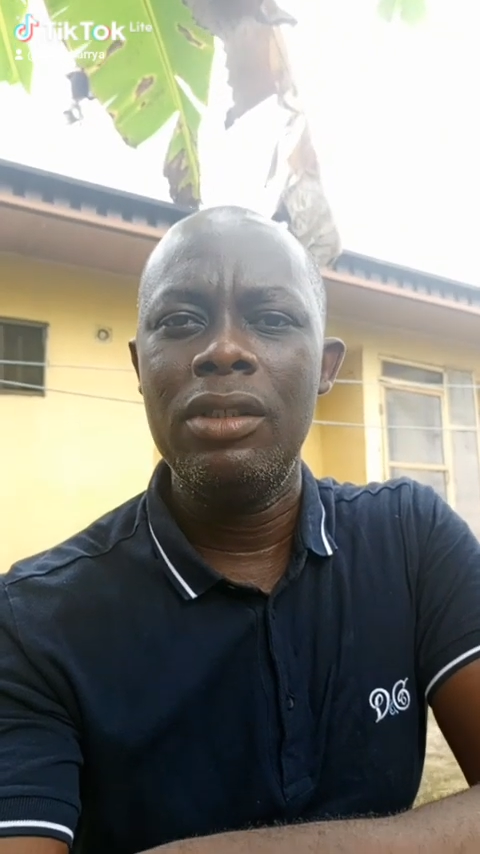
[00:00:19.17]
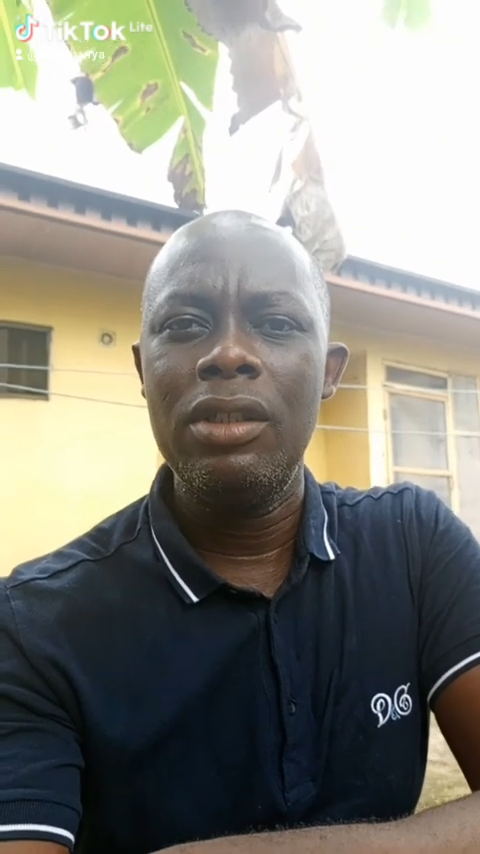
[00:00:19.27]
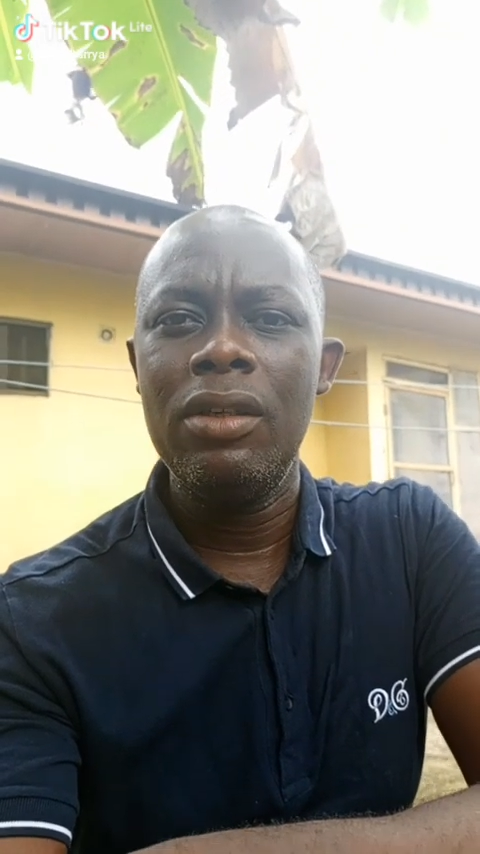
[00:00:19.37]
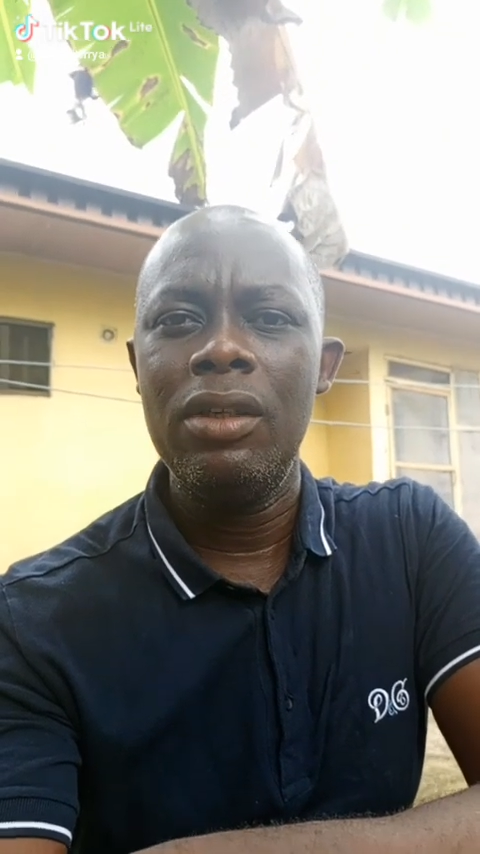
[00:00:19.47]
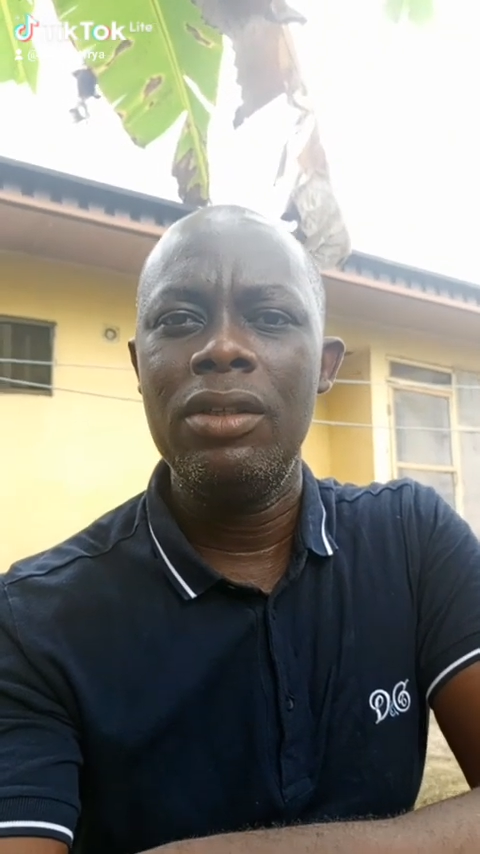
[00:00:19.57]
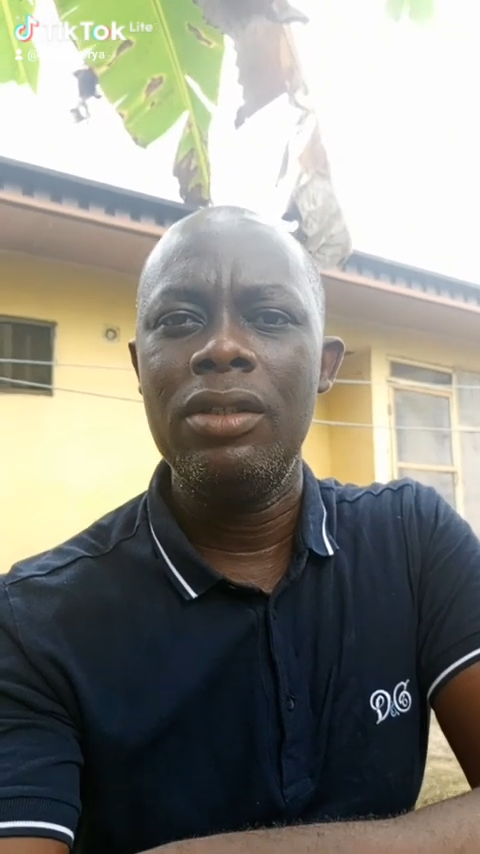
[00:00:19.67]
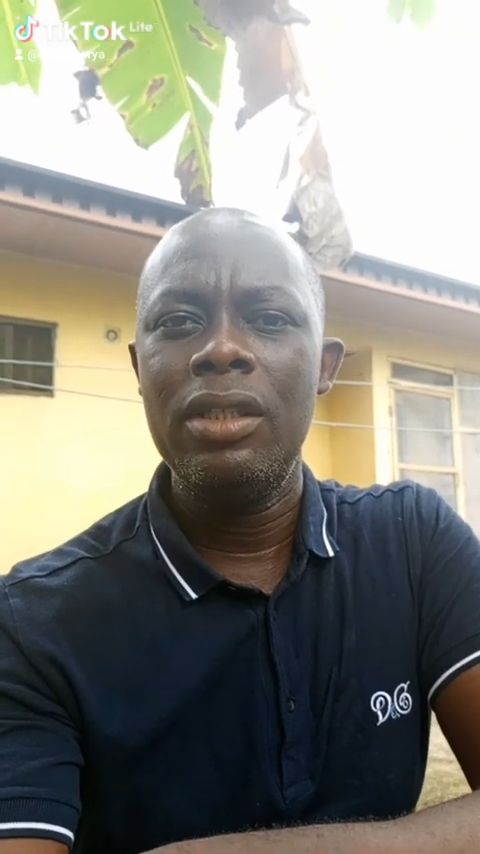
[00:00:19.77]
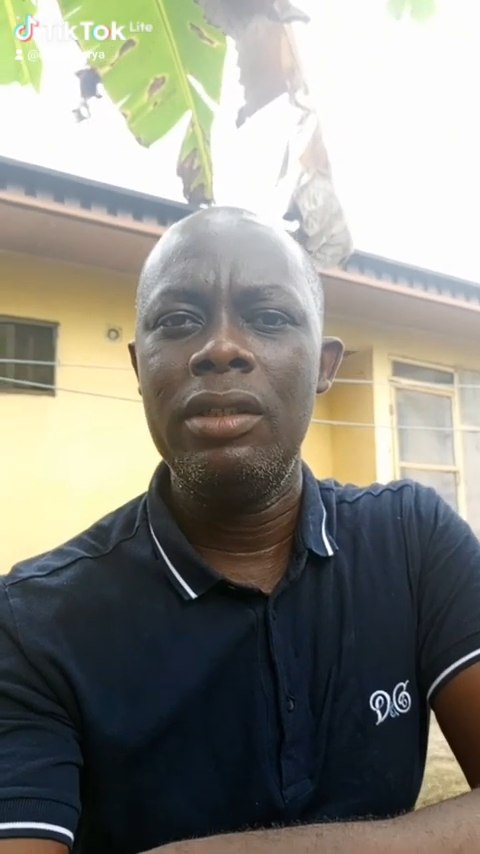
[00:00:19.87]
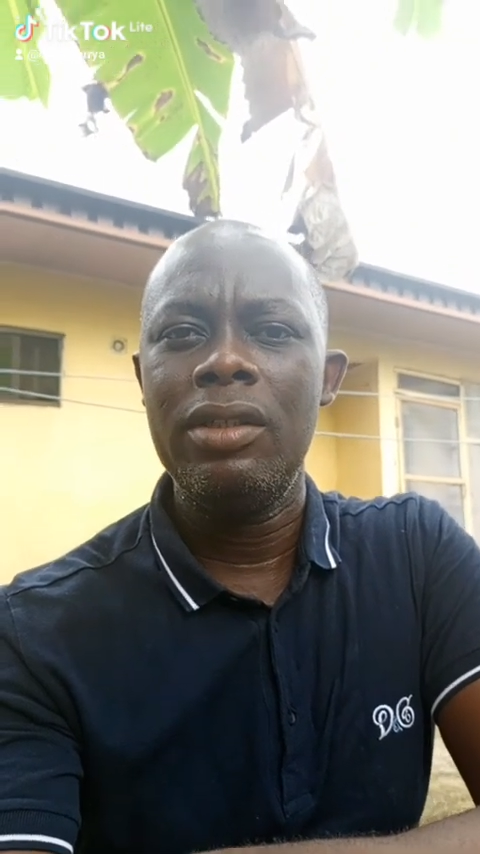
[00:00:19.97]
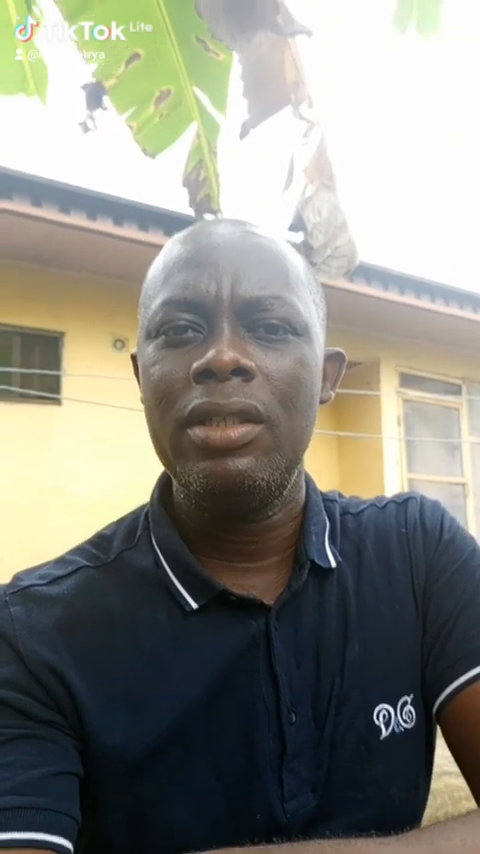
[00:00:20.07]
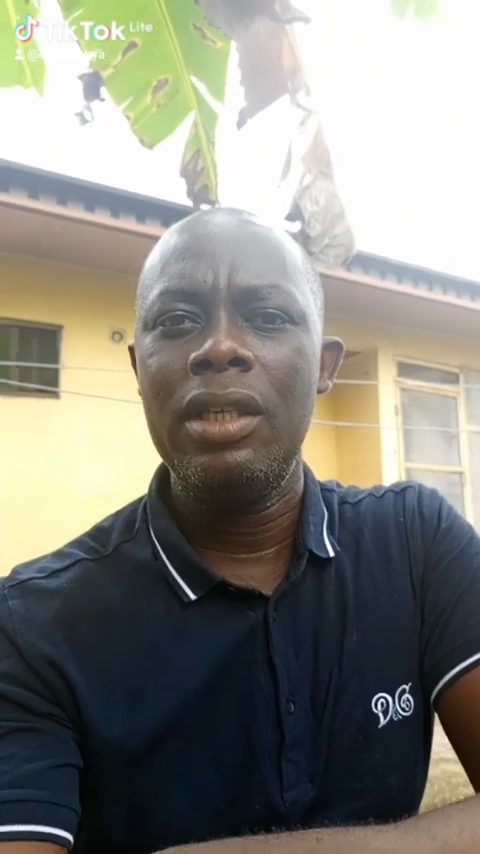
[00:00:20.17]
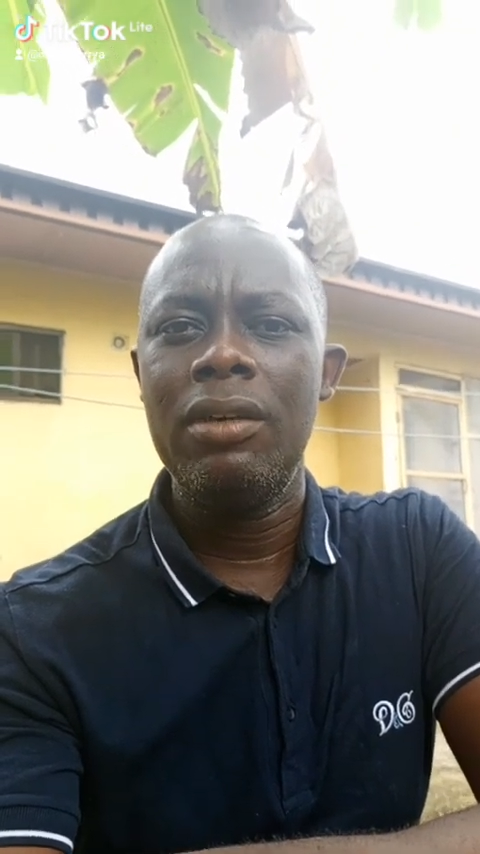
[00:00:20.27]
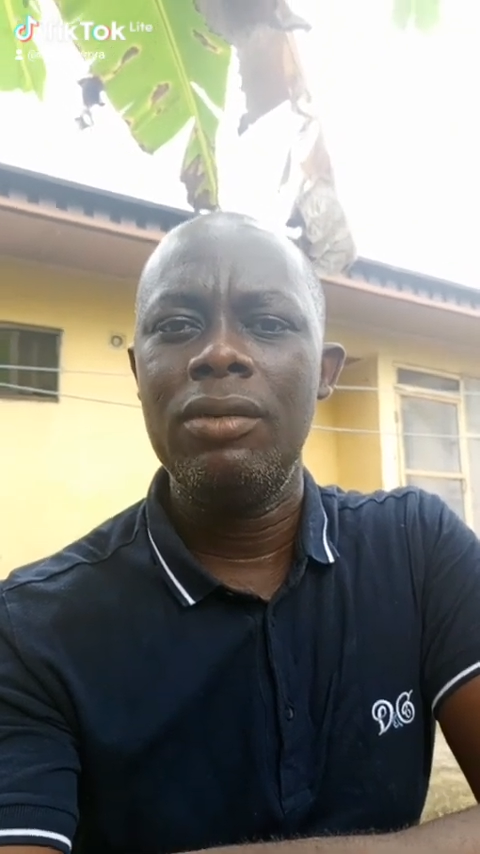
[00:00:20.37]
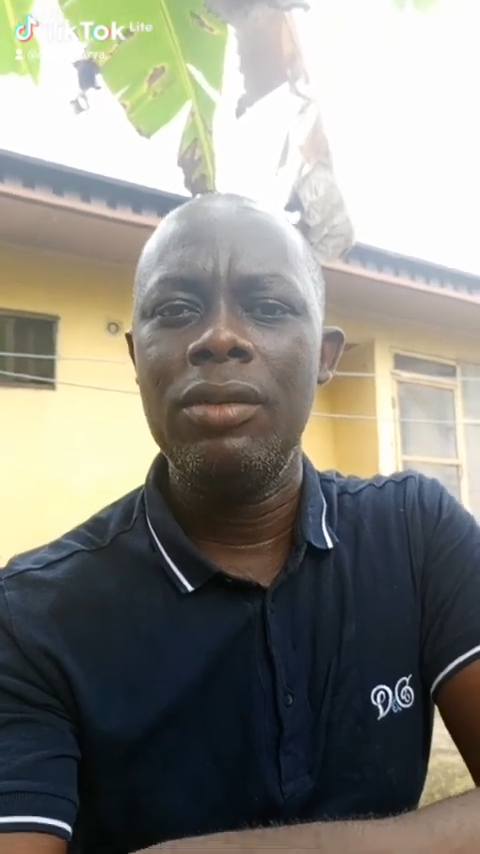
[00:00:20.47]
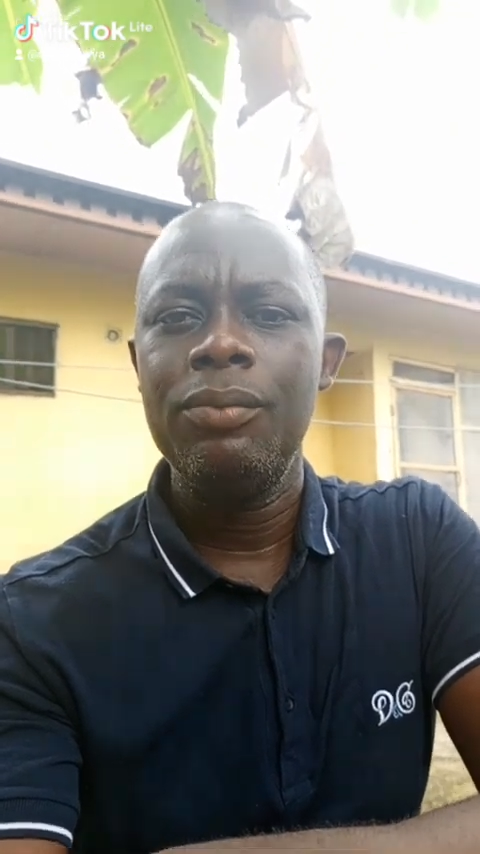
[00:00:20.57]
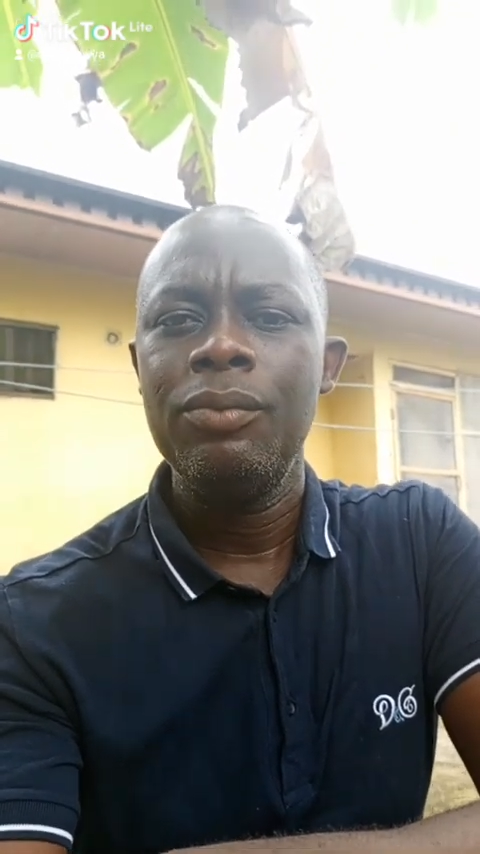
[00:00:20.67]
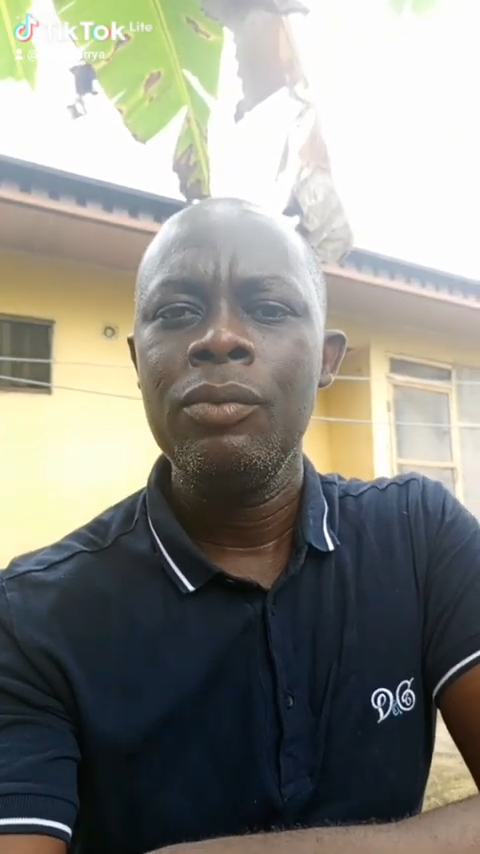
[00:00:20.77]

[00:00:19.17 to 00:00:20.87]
nucleus in their cells.